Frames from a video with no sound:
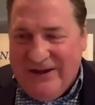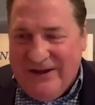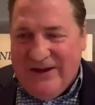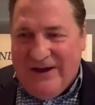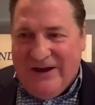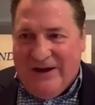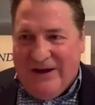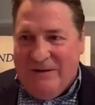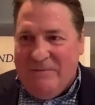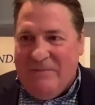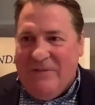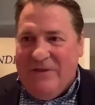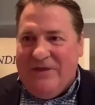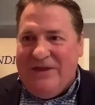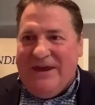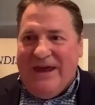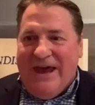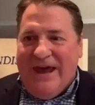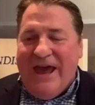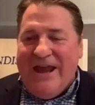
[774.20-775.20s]
um,
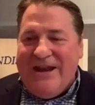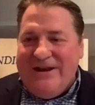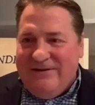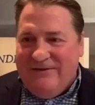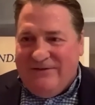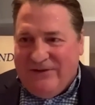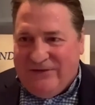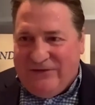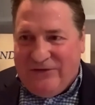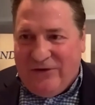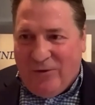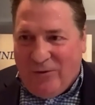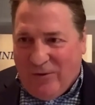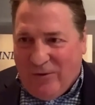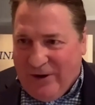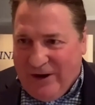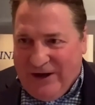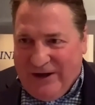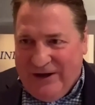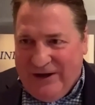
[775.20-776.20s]
the end of the
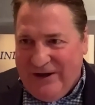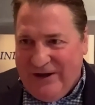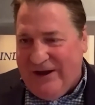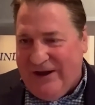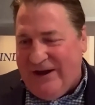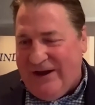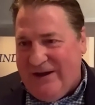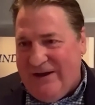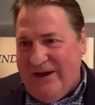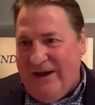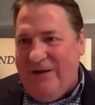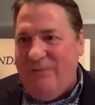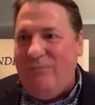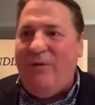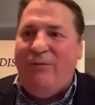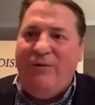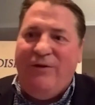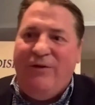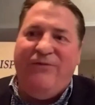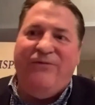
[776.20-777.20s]
story. Uh, and
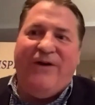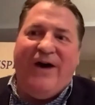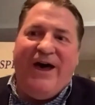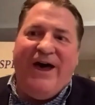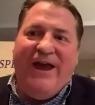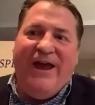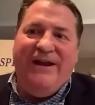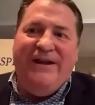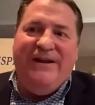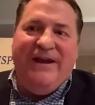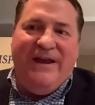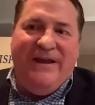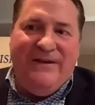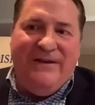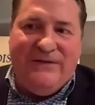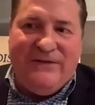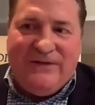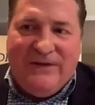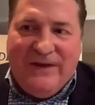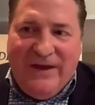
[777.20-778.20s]
what we find
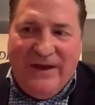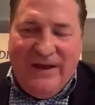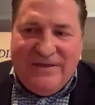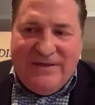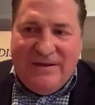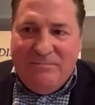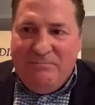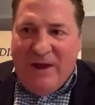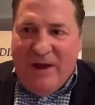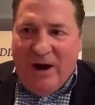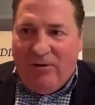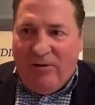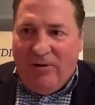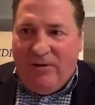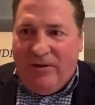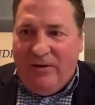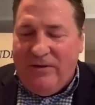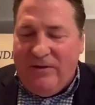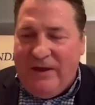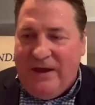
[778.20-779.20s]
is the
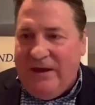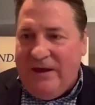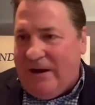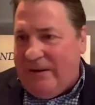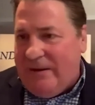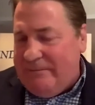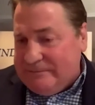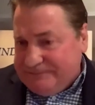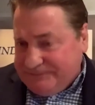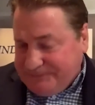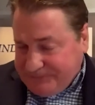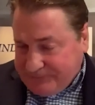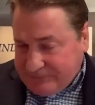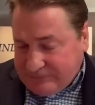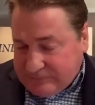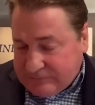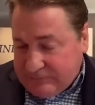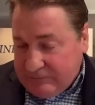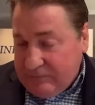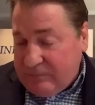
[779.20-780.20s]
mar the um,
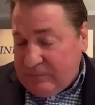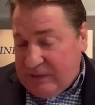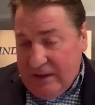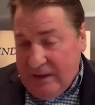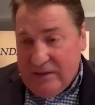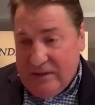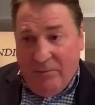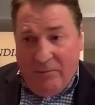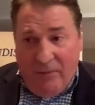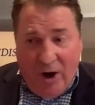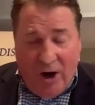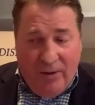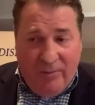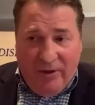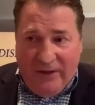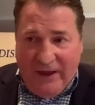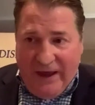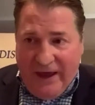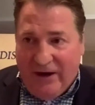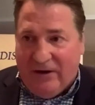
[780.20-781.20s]

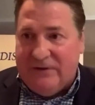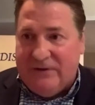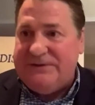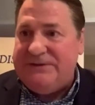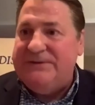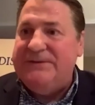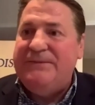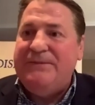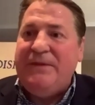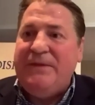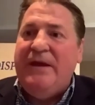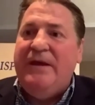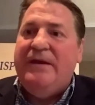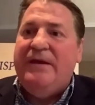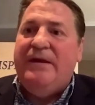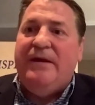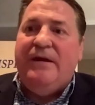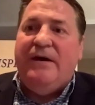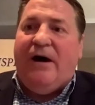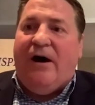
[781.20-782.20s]
the headers
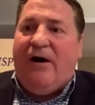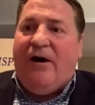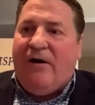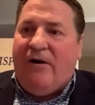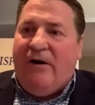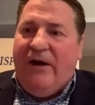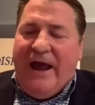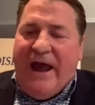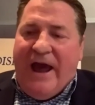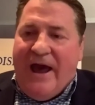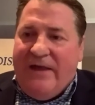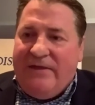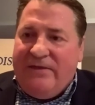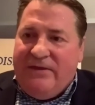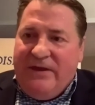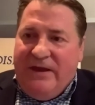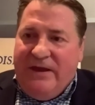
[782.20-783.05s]
are at